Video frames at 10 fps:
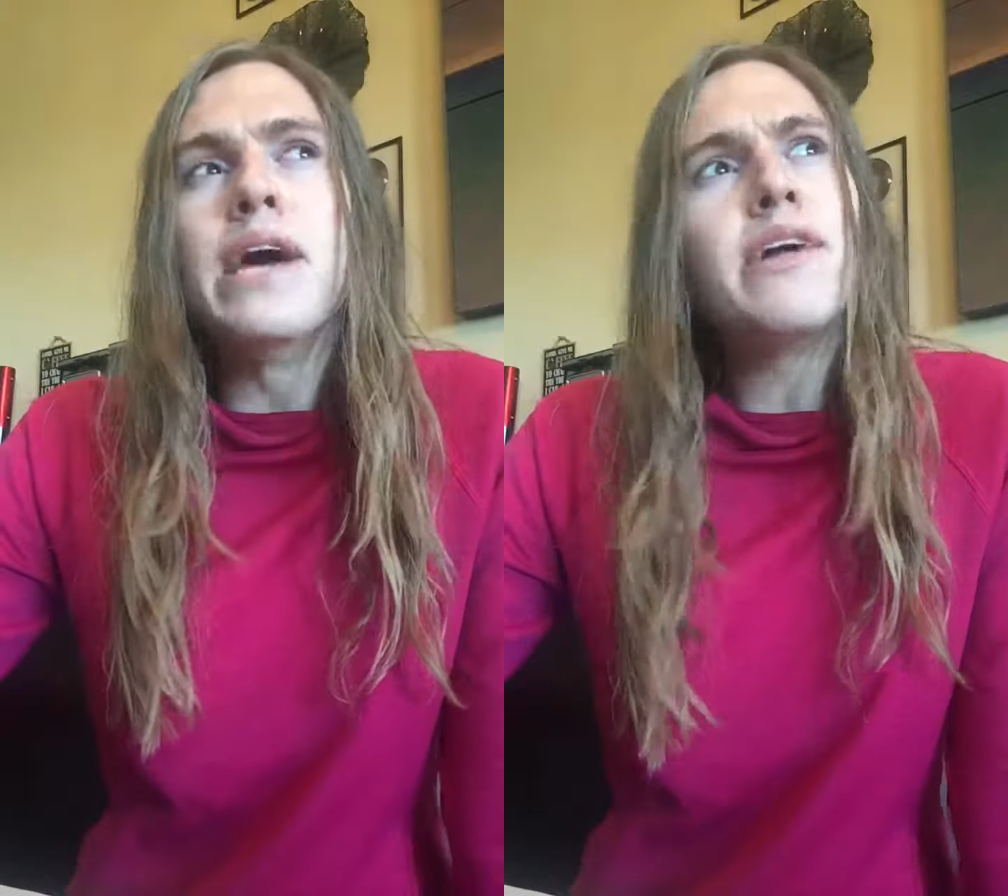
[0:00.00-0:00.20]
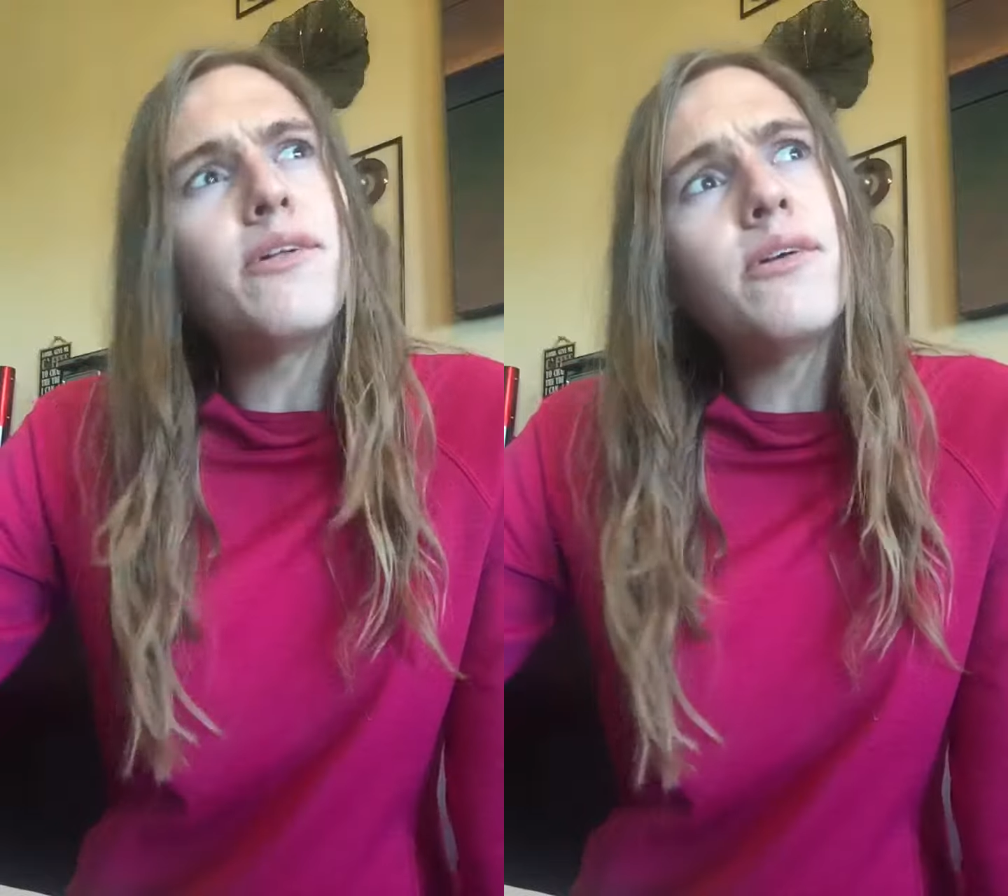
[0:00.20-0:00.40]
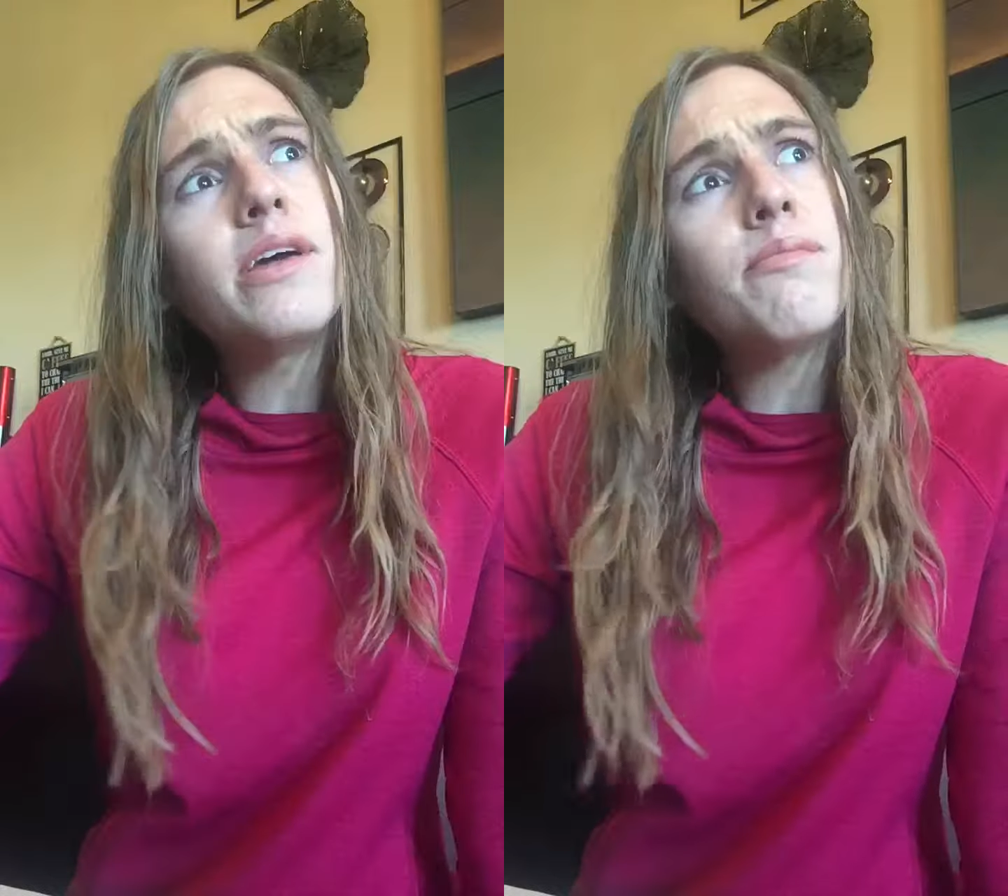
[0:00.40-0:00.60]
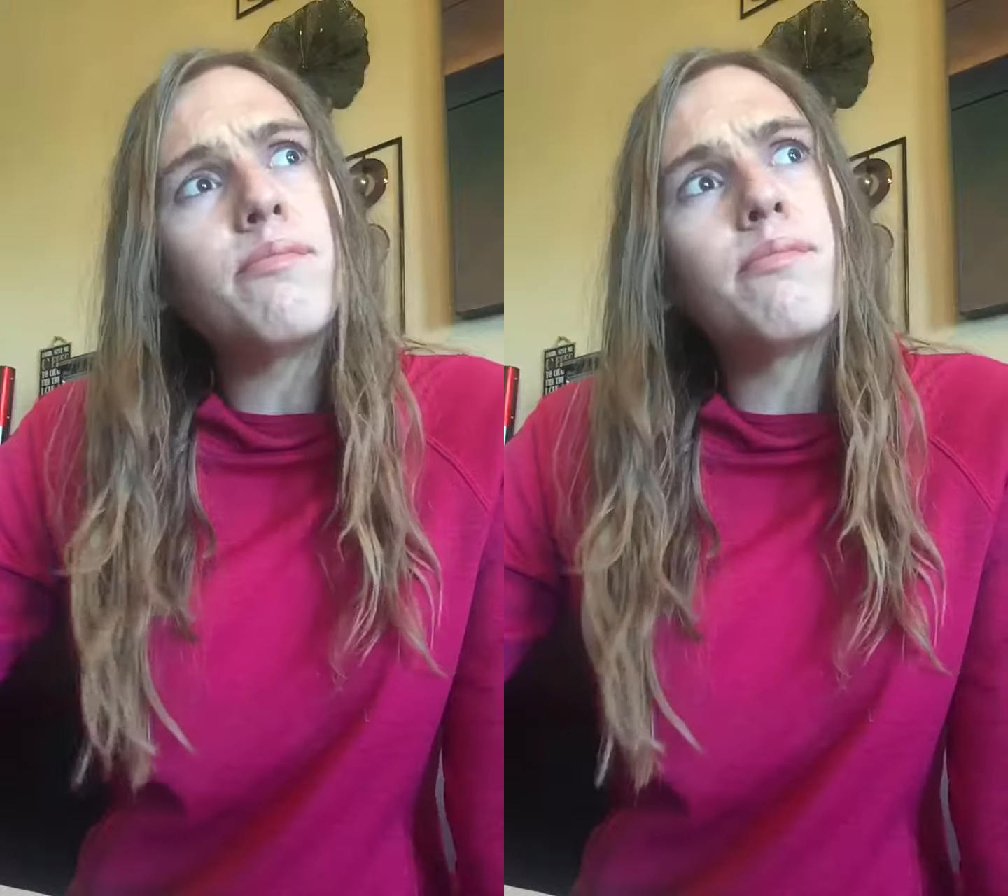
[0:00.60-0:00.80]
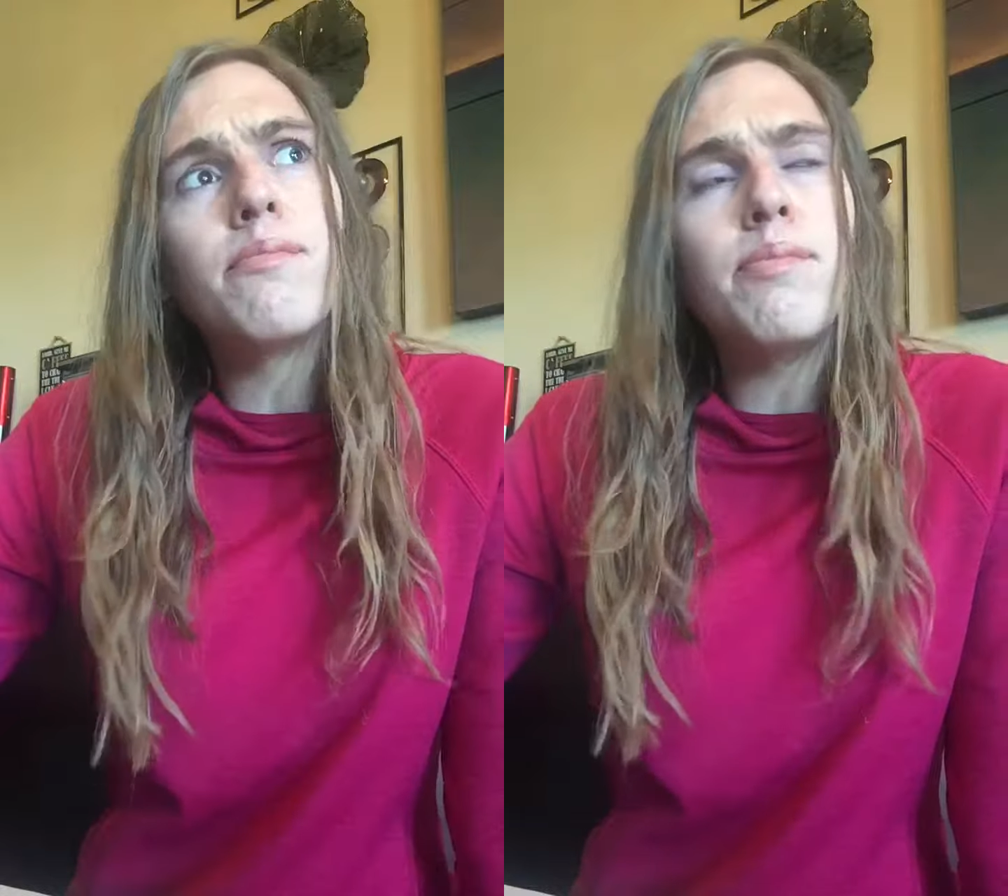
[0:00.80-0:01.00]

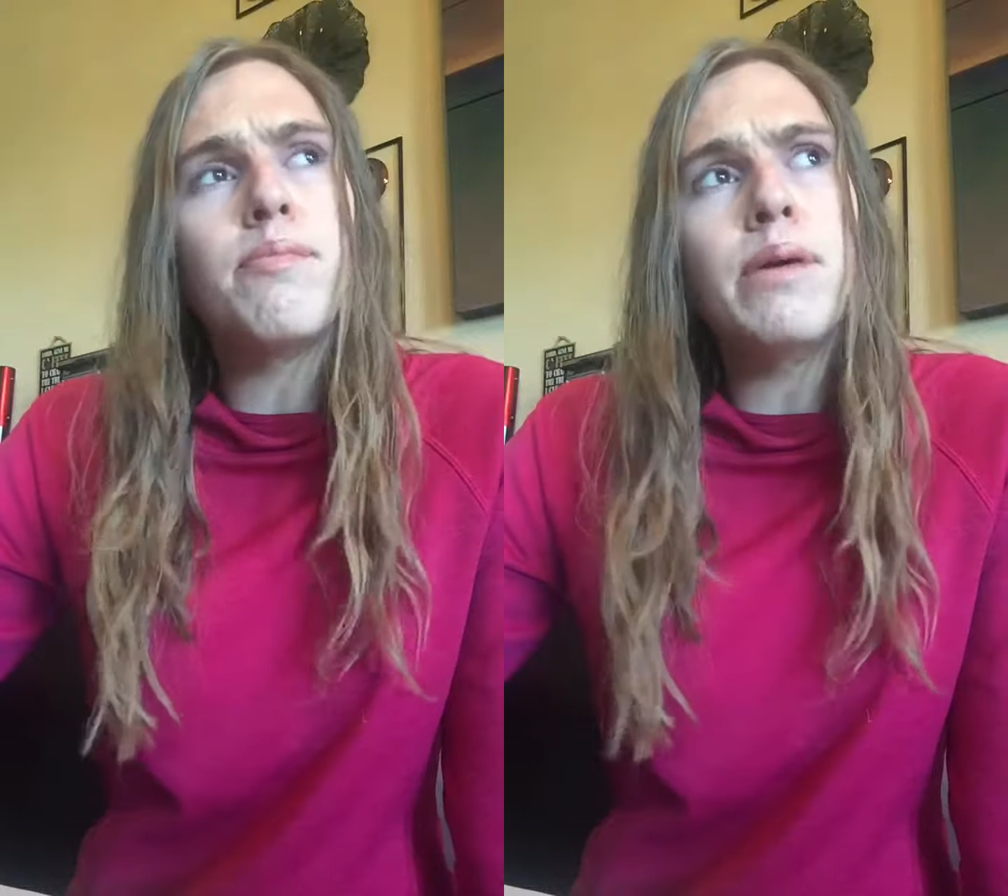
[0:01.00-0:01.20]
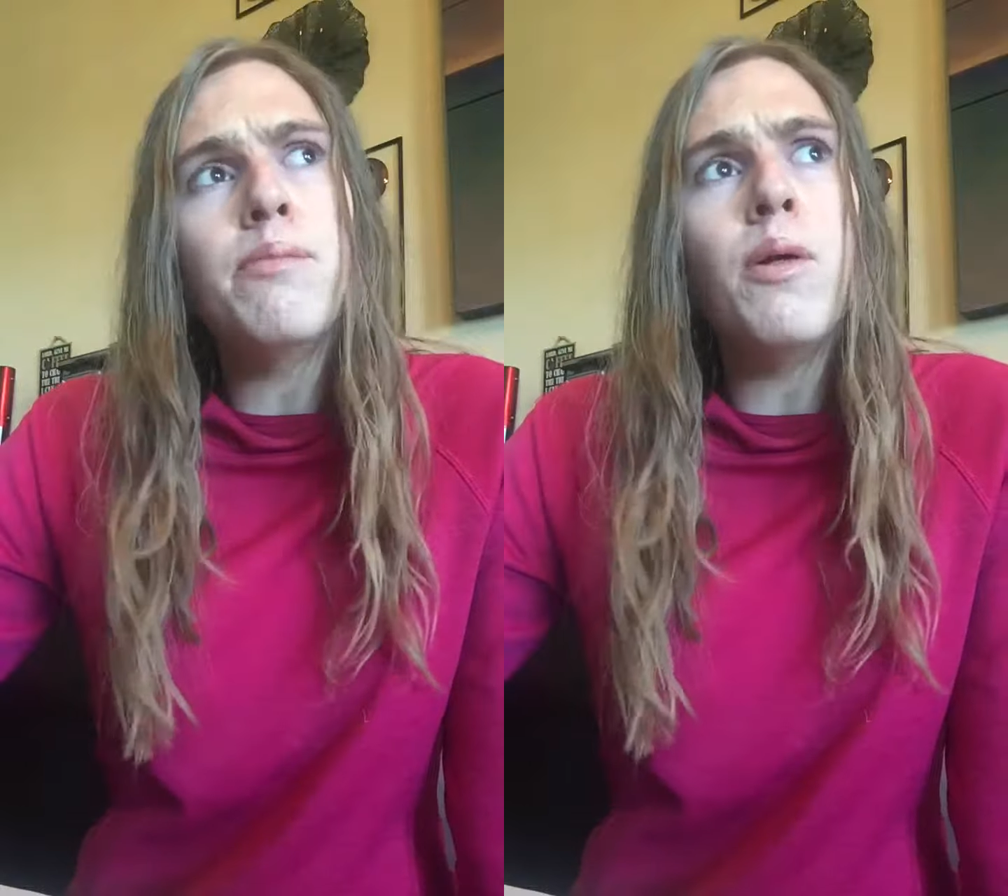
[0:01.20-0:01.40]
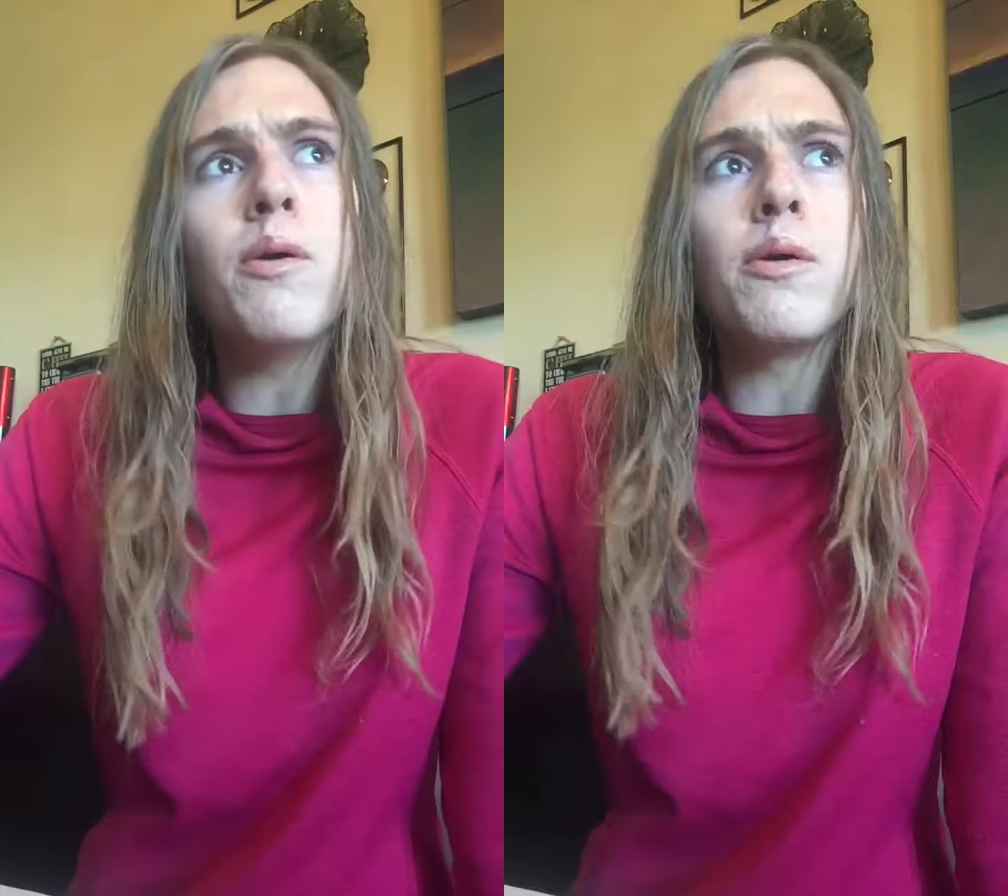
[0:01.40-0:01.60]
including people who